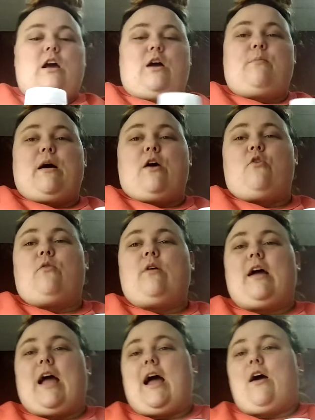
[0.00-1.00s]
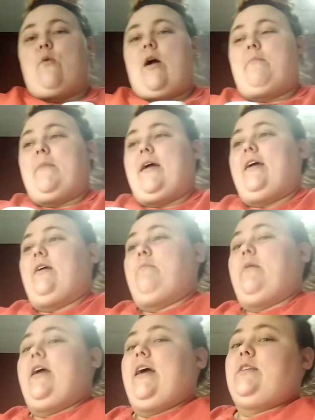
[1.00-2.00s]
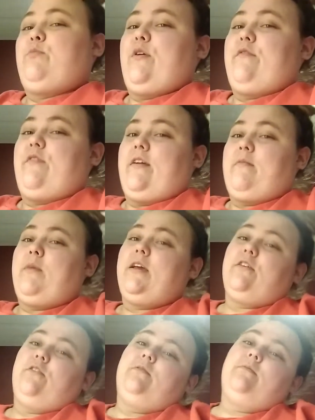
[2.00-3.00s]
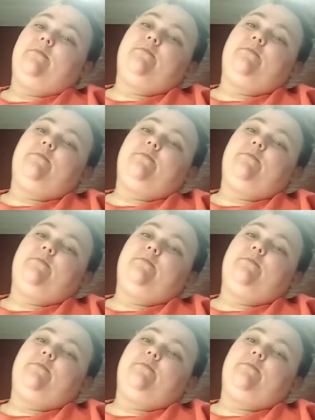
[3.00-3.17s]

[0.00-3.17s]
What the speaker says: about how I met my ex-boyfriend Michael.